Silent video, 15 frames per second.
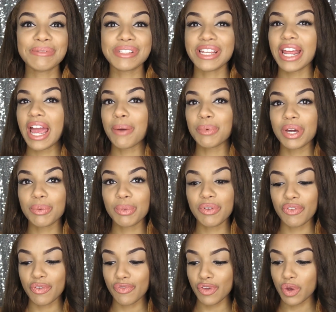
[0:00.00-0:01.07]
Today I'm going to
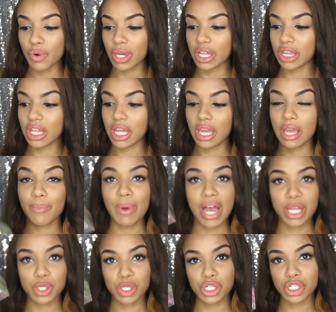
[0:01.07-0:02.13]
be reviewing the
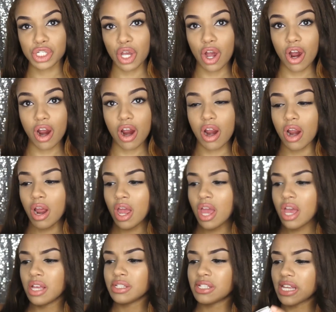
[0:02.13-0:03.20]
Patrick Star
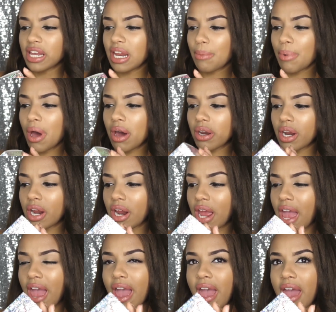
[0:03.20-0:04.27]
setting
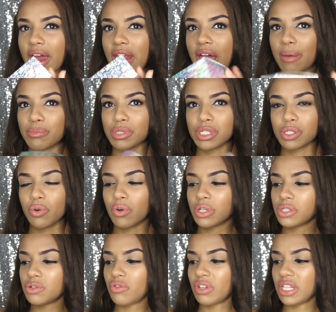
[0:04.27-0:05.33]
powder, and I'm just
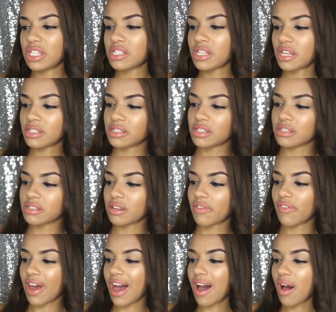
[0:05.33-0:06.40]
going to really test this
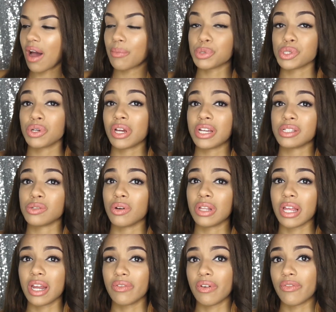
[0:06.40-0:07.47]
stuff out. I'm sure you guys saw
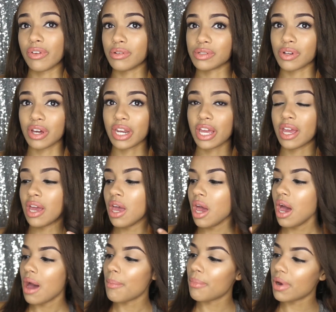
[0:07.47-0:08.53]
a lot of reviews on it,
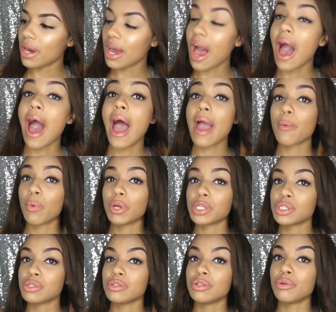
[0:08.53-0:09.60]
but I
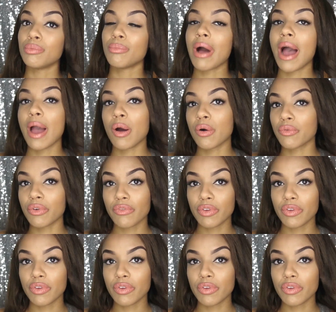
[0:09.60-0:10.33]
wanted to do my own